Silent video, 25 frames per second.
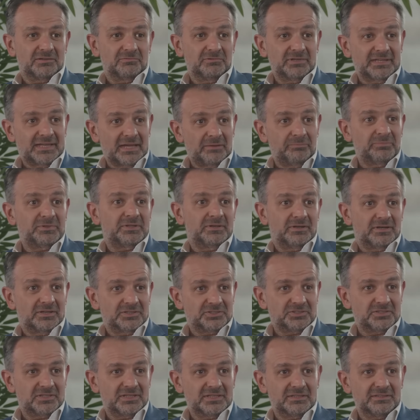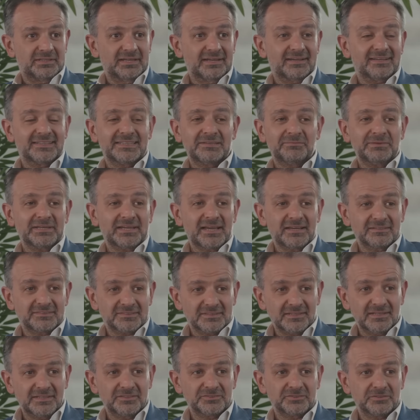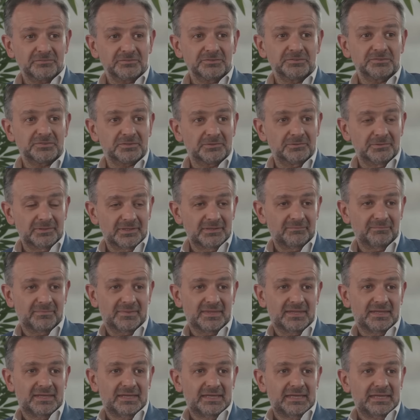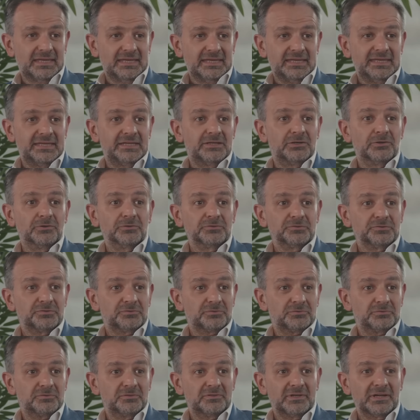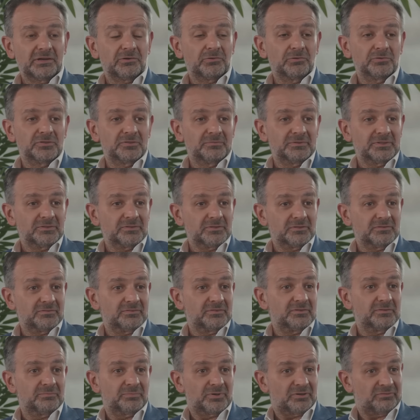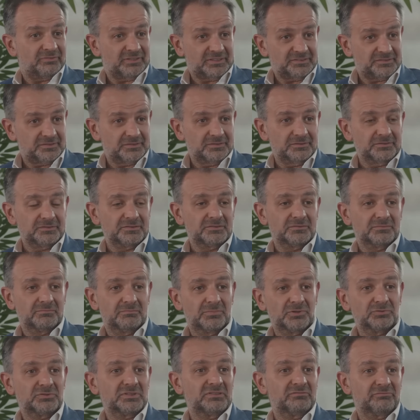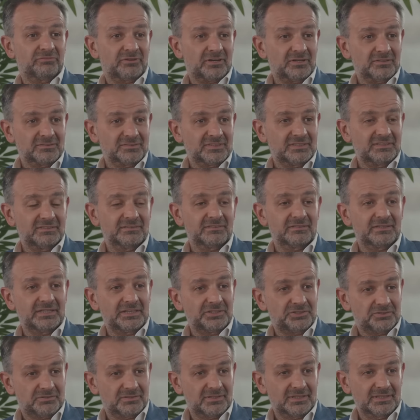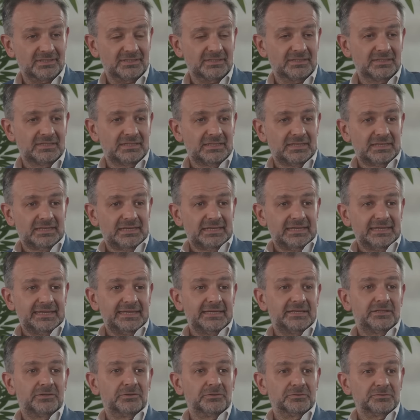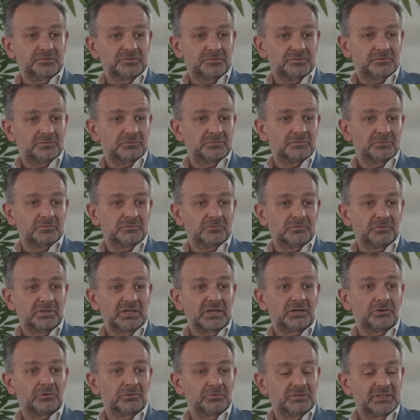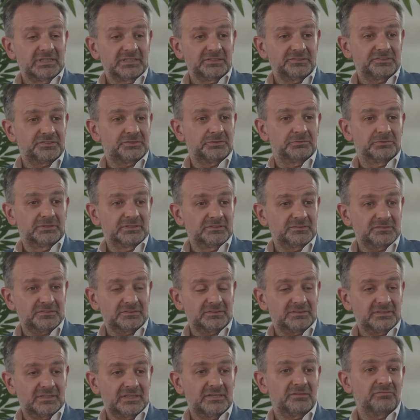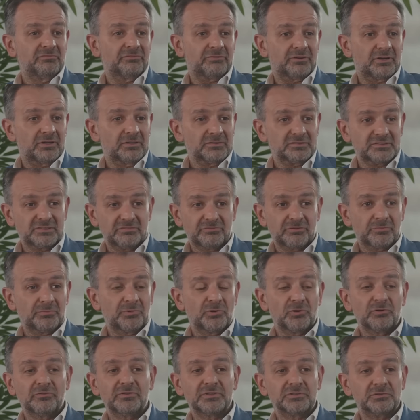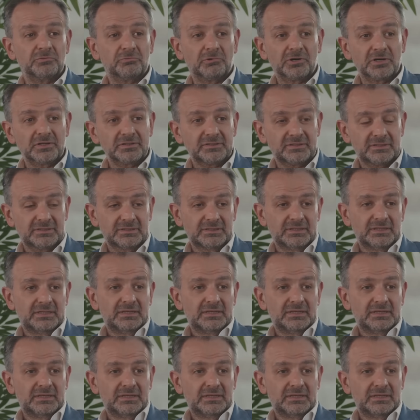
we kept nurturing the academic excellence of the school. It goes through the recruitment of professors, both in France and internationally. It goes to recruiting students in France and from all over the world.